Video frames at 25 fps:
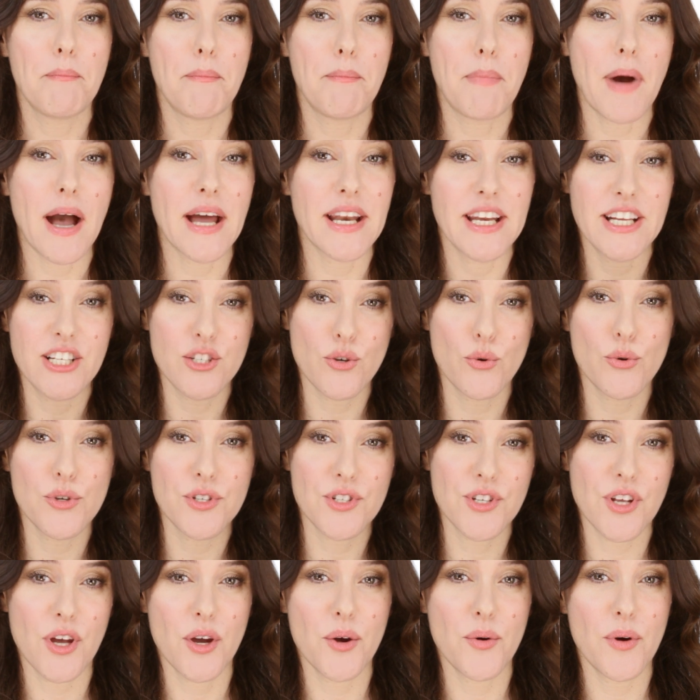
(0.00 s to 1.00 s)
and it's
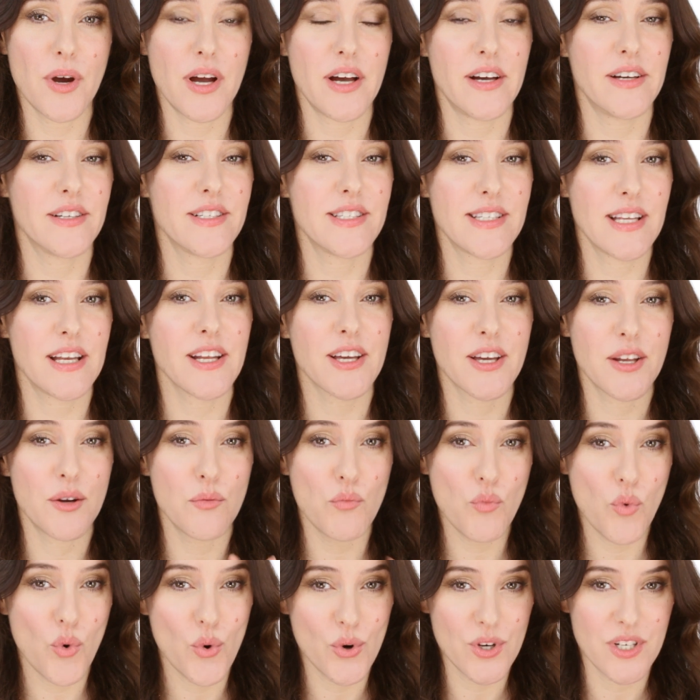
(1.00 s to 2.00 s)
also a silicon
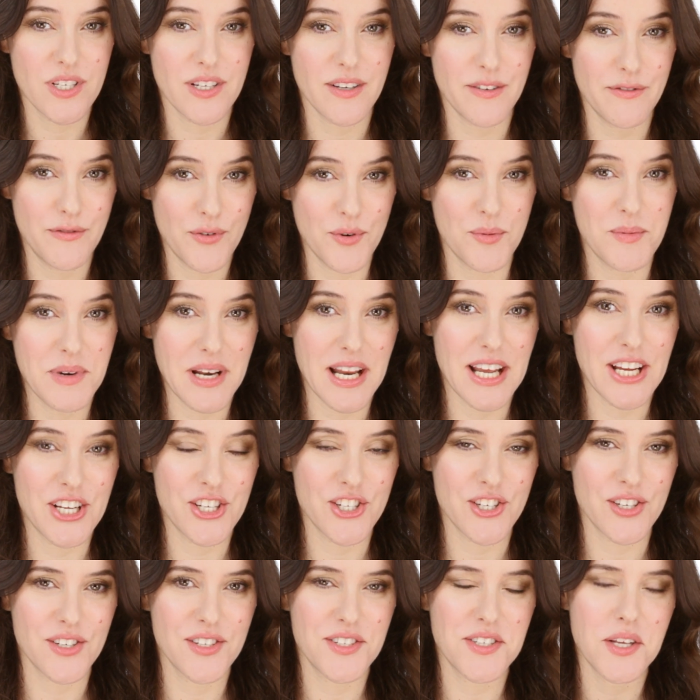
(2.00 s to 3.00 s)
and water
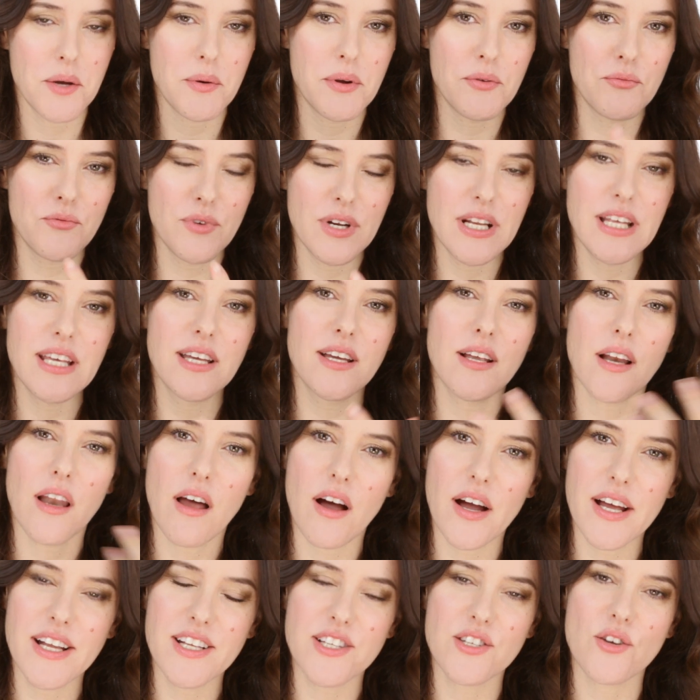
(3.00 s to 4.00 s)
formulation so it really
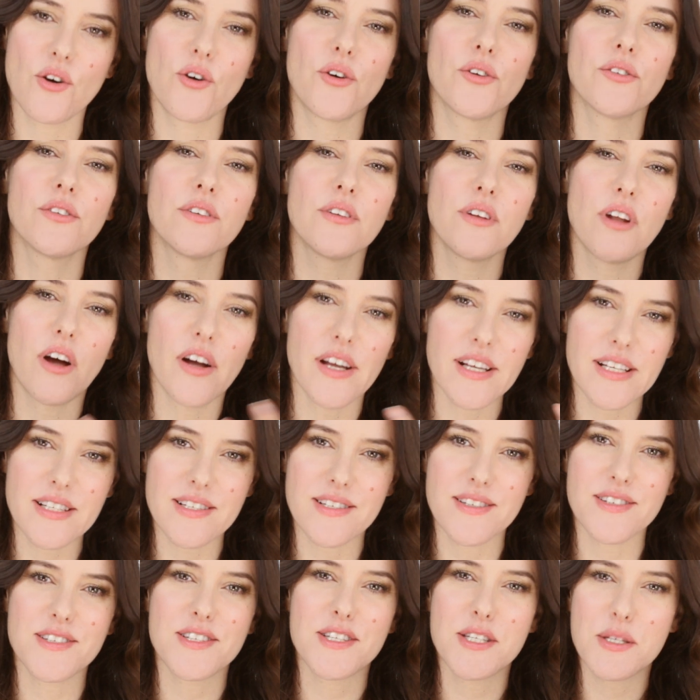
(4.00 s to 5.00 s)
glides on nice
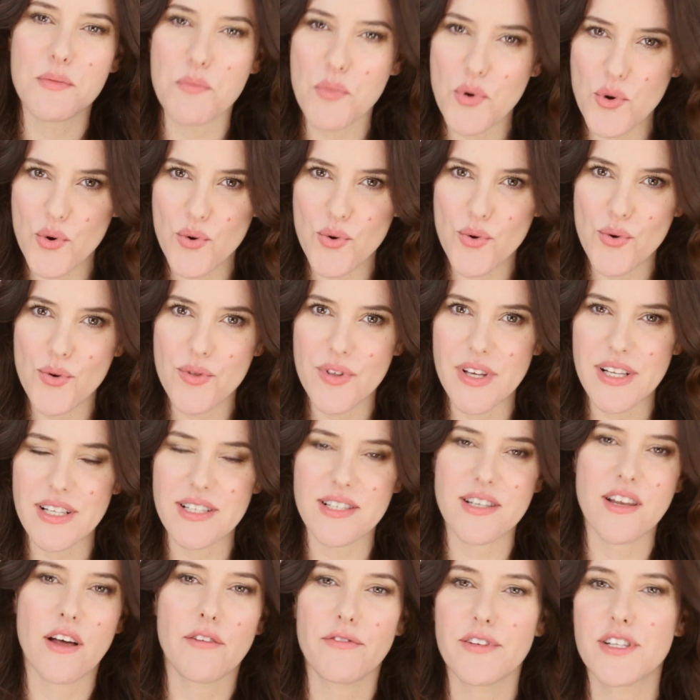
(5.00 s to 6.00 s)
and smooth it's
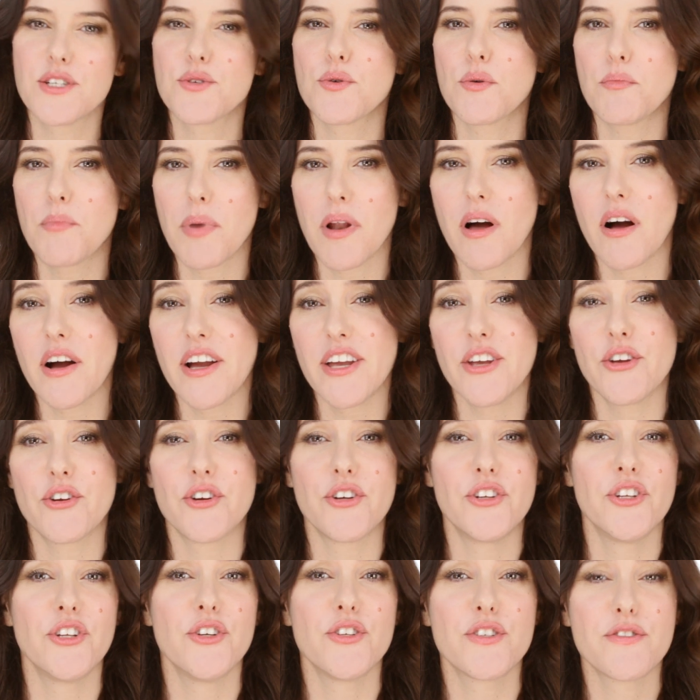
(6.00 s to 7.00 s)
lovely to apply you
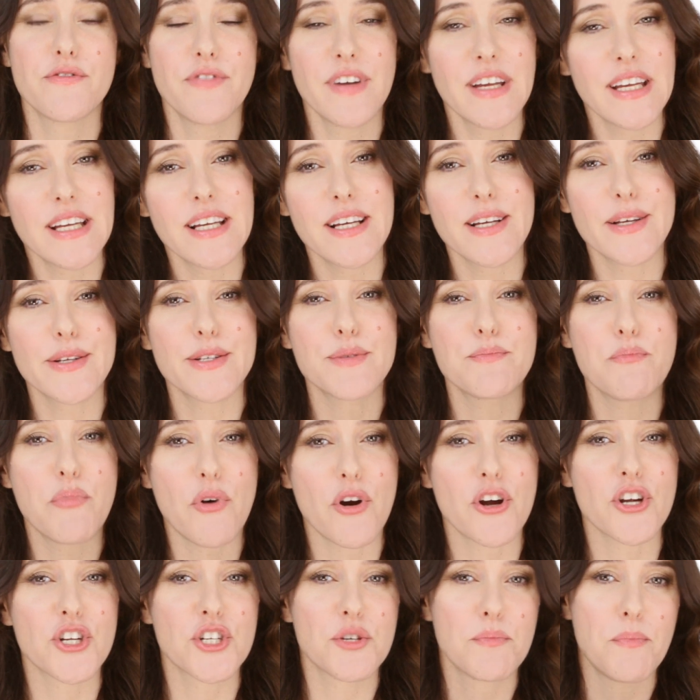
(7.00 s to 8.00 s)
can use fingers
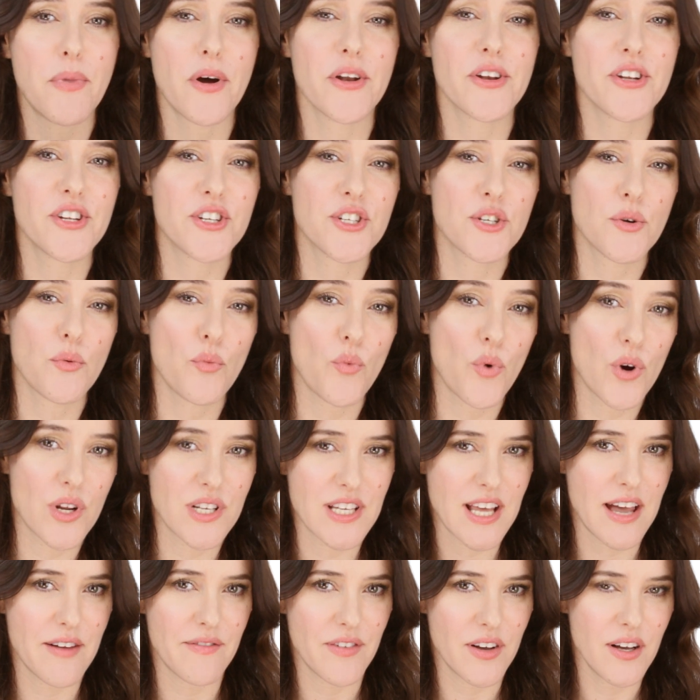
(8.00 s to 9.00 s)
brush sponge
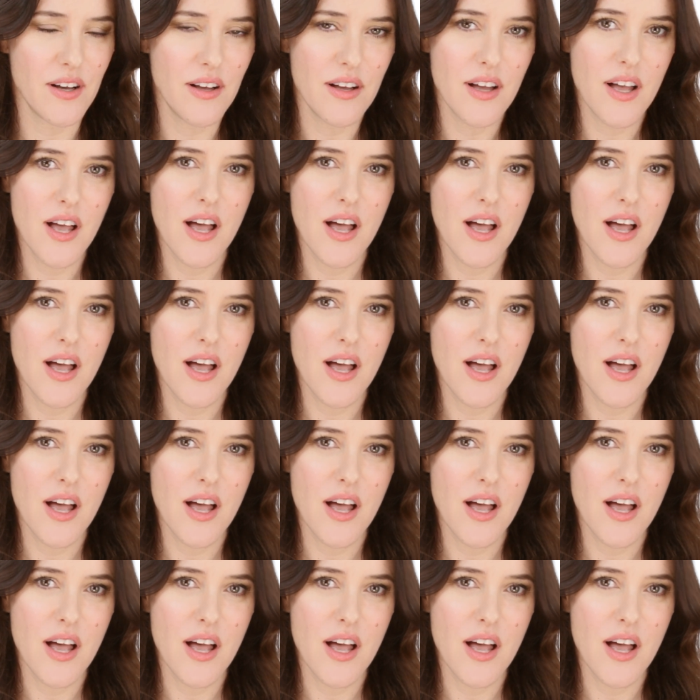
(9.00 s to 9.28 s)
whatever